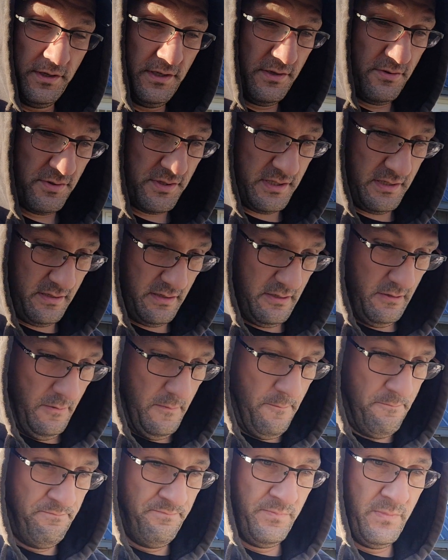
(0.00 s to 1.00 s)
years ago,
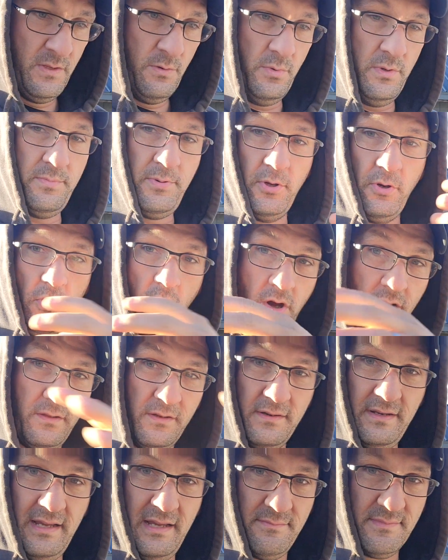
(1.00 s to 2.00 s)
we put all
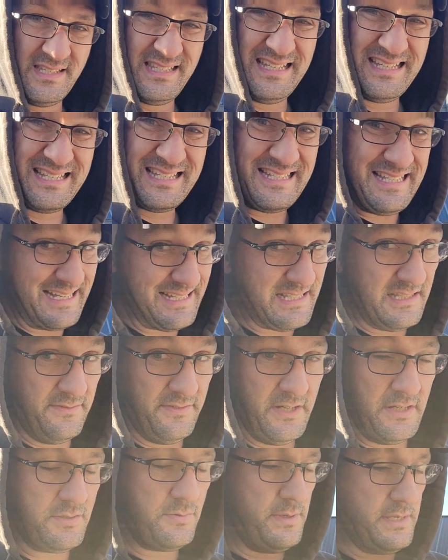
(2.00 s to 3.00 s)
our names, the six of
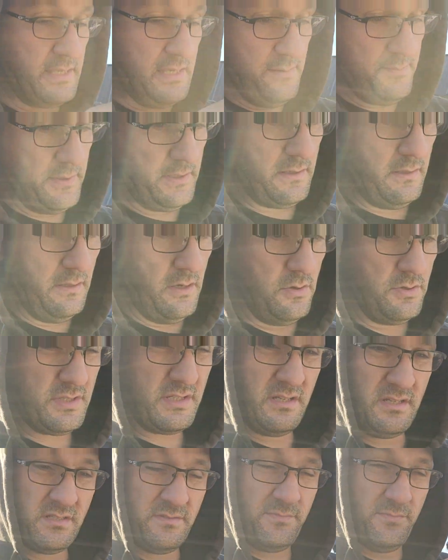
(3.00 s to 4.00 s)
us. We keep it close
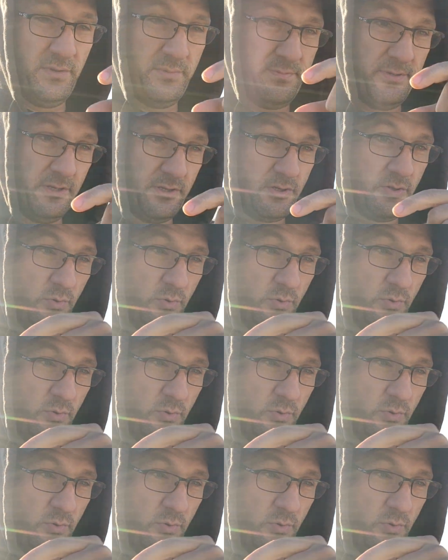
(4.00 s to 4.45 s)
because if we put